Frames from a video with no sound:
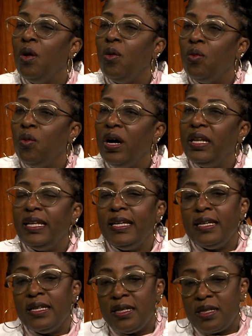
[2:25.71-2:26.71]
what
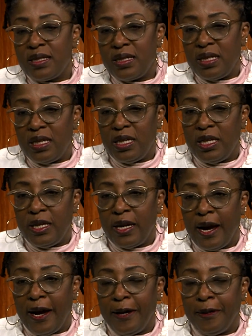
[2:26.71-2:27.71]
is the
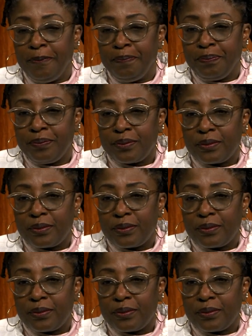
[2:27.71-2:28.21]
um,